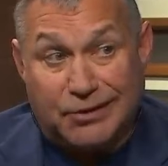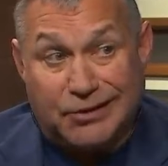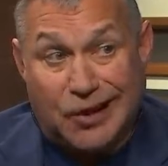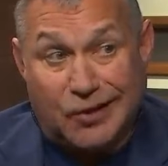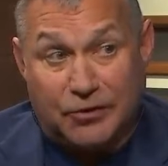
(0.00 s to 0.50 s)

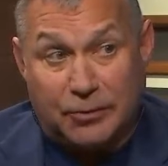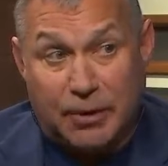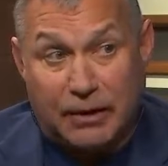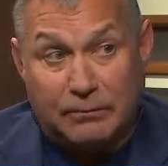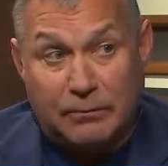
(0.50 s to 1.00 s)
million dollars in the
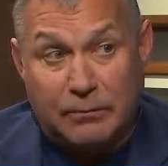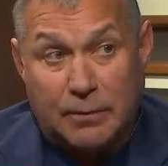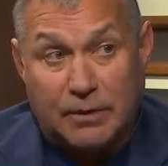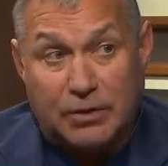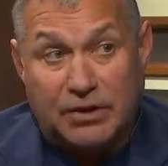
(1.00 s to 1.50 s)
bank.
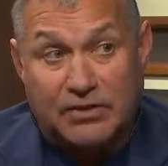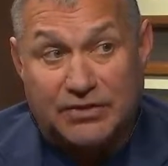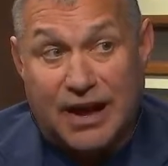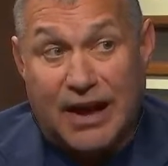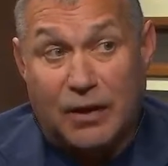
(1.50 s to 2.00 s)
I mean, look at
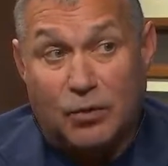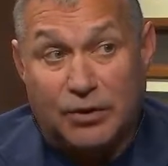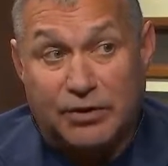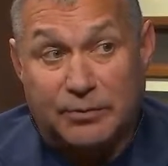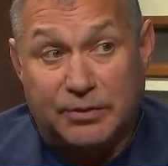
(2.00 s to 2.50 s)
Zion
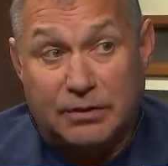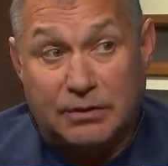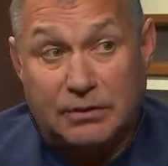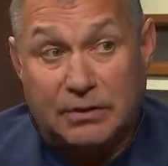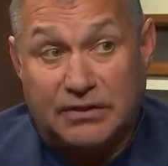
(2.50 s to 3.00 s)
Williamson.
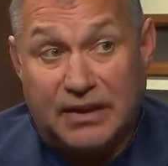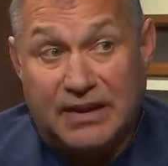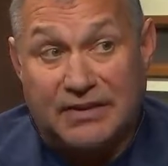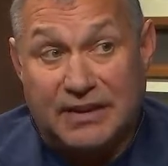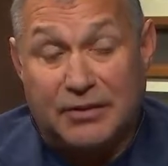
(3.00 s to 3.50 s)
Mm-hmm. He's
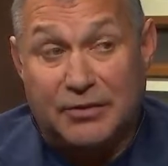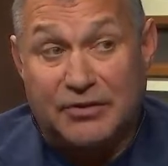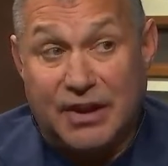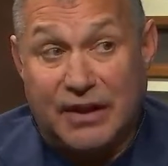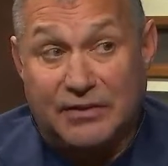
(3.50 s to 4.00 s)
18 or
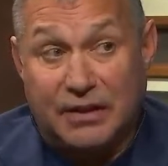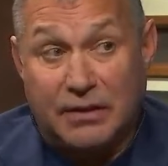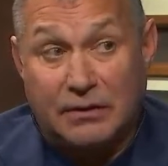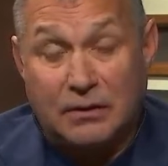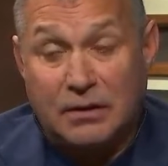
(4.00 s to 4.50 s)
he's
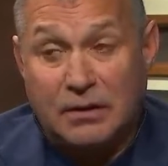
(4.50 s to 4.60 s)
19.